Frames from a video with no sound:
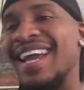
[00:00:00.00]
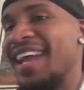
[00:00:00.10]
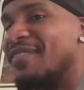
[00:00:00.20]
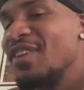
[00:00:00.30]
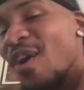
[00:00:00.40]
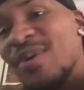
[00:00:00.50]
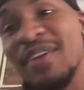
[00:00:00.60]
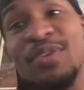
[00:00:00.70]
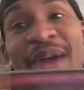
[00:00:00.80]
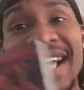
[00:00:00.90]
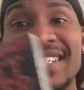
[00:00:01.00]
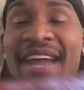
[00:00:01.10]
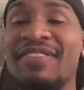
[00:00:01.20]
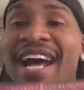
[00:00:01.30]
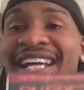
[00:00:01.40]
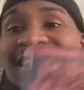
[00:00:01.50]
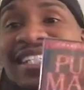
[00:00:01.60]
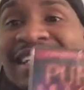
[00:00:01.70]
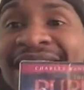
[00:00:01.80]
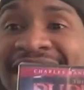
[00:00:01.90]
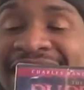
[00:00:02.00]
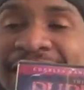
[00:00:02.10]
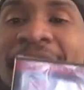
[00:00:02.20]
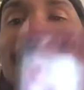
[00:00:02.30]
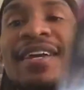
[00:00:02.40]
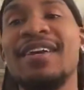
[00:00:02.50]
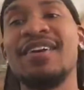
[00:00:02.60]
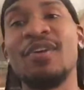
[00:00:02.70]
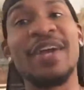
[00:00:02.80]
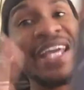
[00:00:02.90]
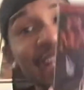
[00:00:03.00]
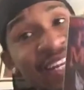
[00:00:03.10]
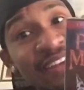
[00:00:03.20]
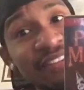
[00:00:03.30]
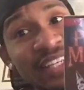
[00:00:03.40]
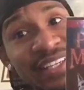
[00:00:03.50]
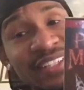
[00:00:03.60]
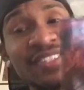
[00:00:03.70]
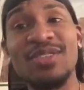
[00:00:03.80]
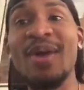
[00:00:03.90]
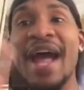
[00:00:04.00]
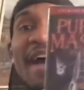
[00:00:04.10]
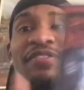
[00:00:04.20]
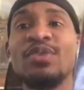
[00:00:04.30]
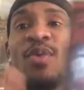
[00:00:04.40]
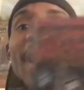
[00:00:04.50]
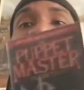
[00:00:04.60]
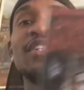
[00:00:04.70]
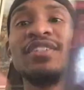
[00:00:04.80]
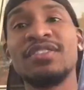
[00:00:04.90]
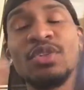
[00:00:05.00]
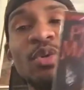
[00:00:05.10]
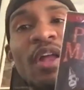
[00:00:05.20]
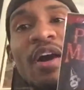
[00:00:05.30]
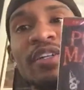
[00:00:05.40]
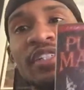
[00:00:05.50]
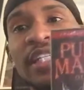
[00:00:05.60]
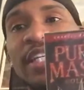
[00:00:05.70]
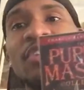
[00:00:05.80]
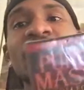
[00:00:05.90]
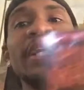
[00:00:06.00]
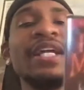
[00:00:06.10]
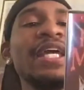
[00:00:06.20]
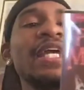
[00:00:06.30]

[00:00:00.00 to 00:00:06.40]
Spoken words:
if you guys have not seen this or any of these, you have to watch it. Too Long Secret.